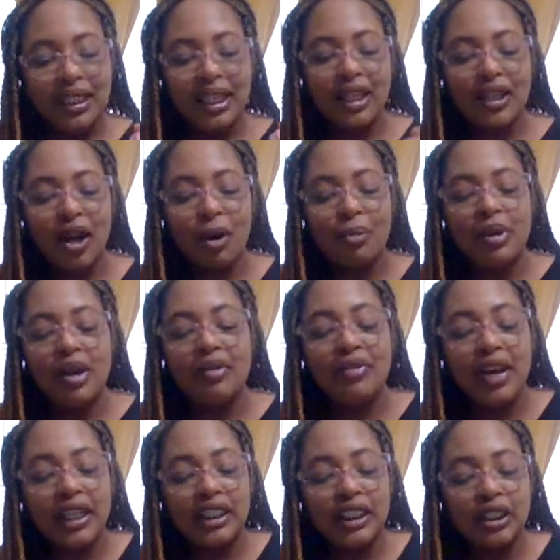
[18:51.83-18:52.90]
you know, be
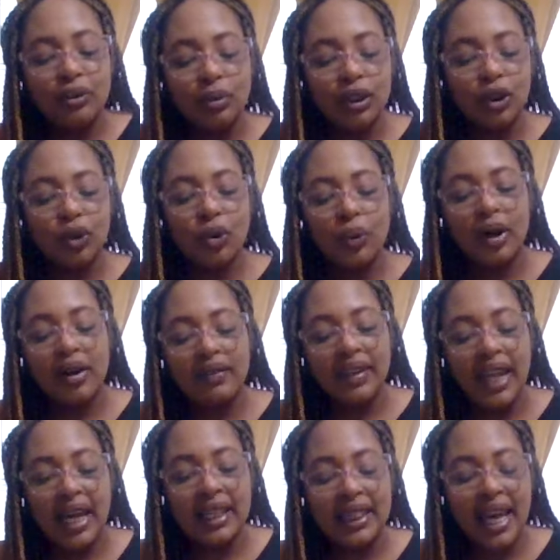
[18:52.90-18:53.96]
affectionate with you or whatever
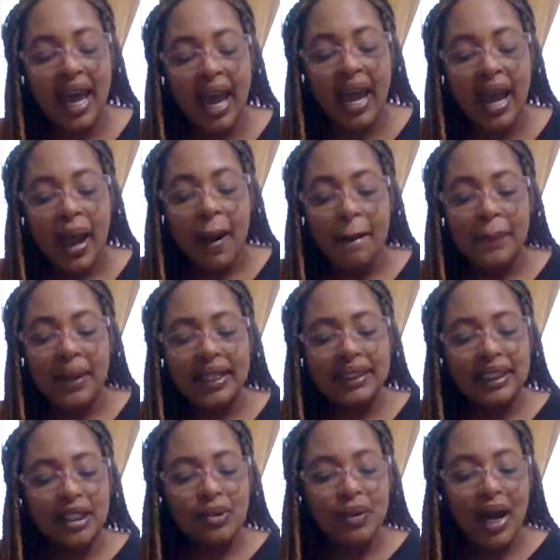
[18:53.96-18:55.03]
like that. But I
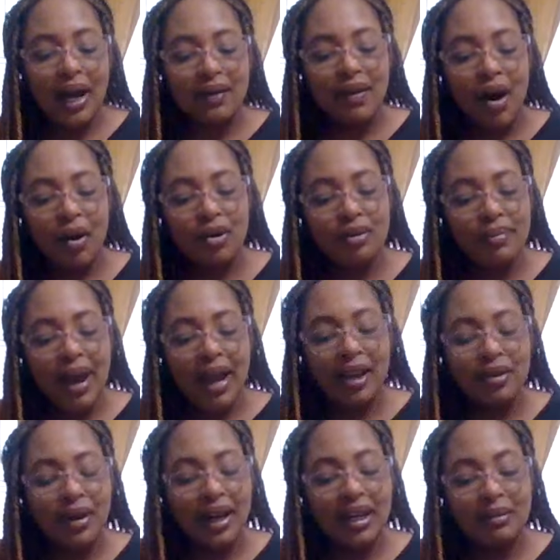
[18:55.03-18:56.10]
see you kind of holding back.
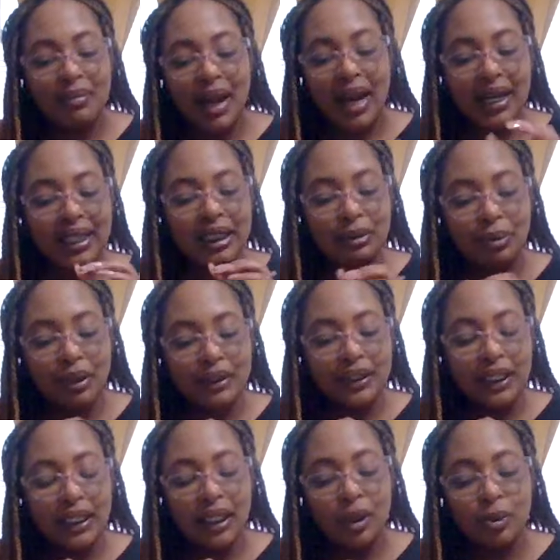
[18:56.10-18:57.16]
You kind of blocking this
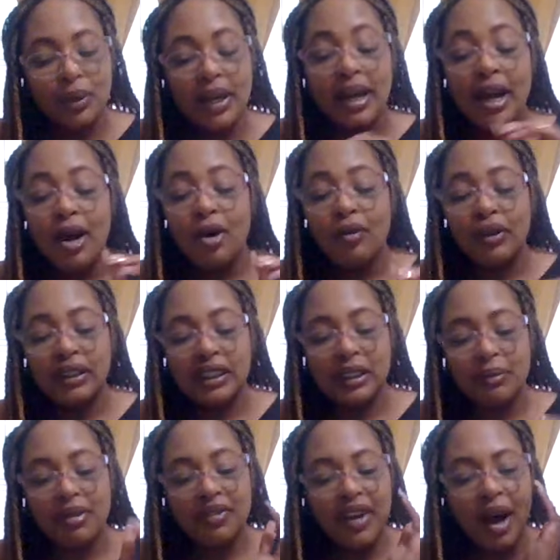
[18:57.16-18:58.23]
person a little bit for
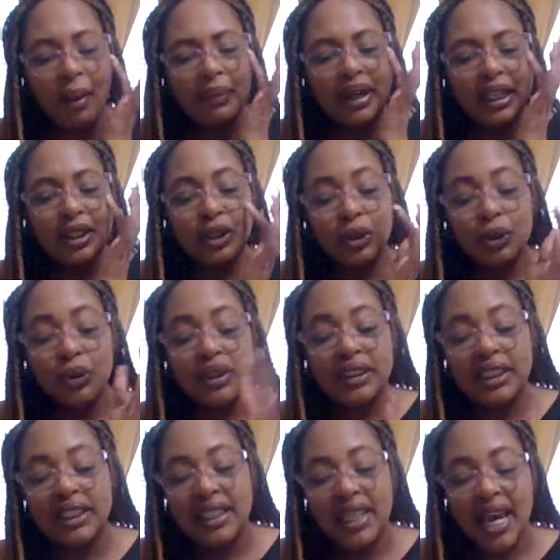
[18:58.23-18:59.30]
some of y'all. But I do
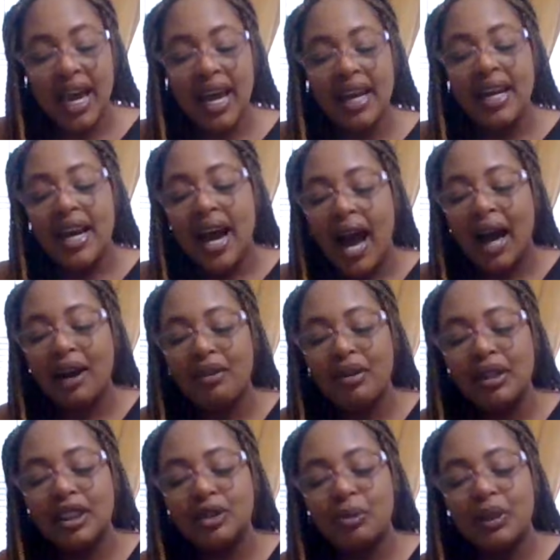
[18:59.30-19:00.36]
see that, I don't know,
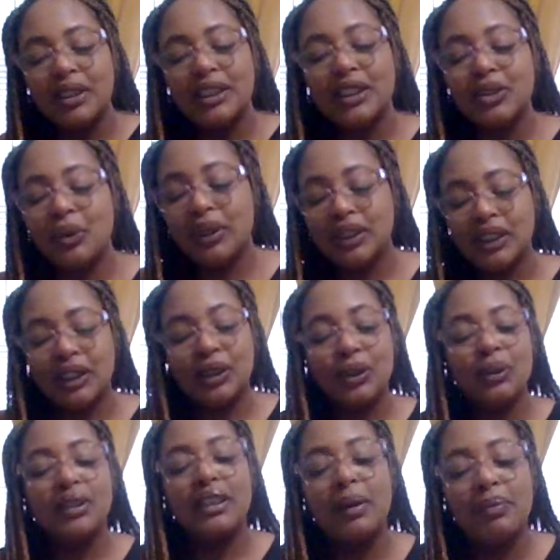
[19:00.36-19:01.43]
this person is going to
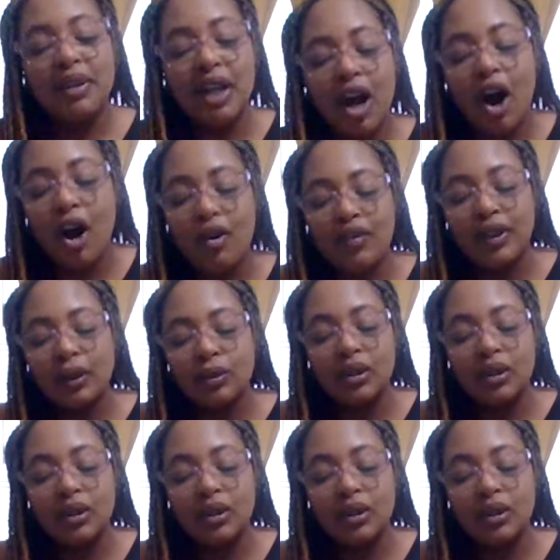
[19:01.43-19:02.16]
do something, offer you